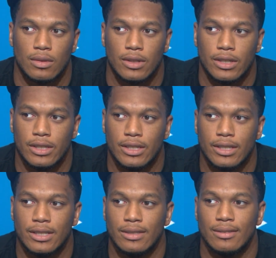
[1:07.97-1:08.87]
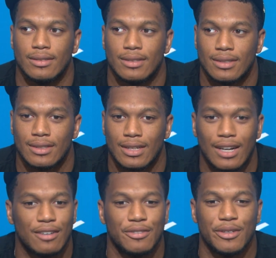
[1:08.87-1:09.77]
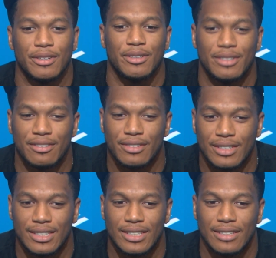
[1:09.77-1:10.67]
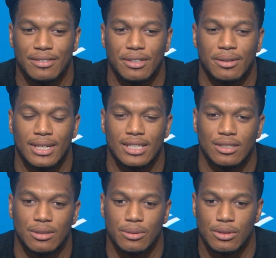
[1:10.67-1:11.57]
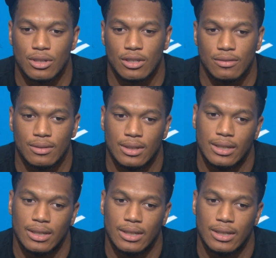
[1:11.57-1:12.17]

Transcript: I don't feel no different, even though last year we was off.